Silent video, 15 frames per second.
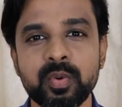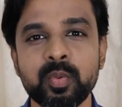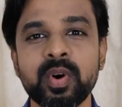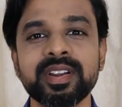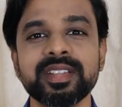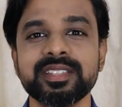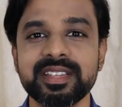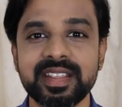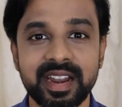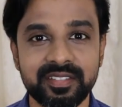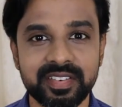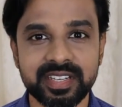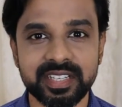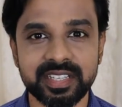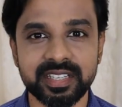what is
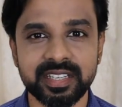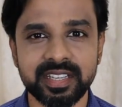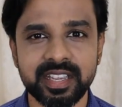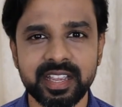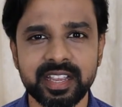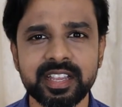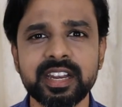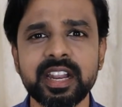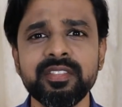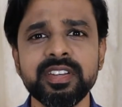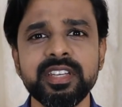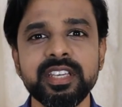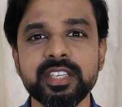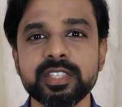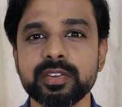gravity.
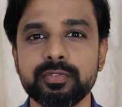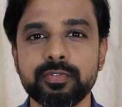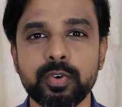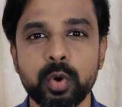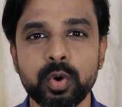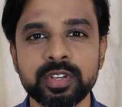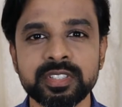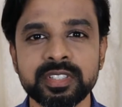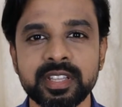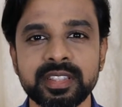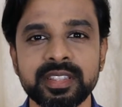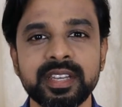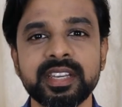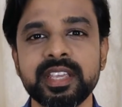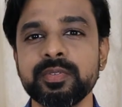Gravity is a force
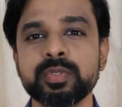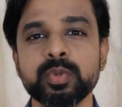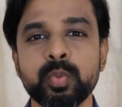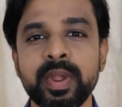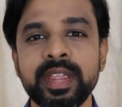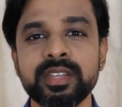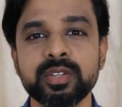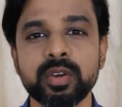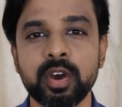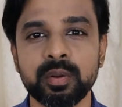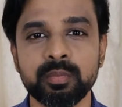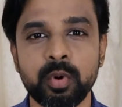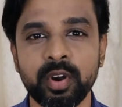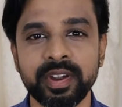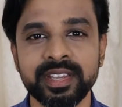that gives weight to our
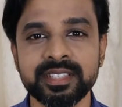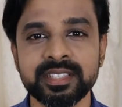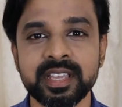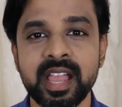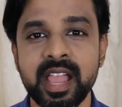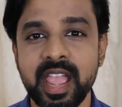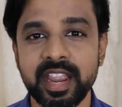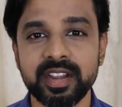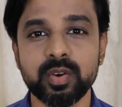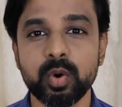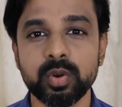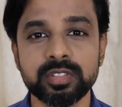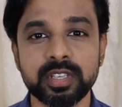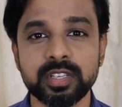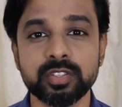bodies and
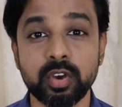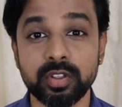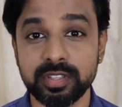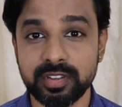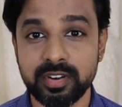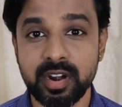holds us on the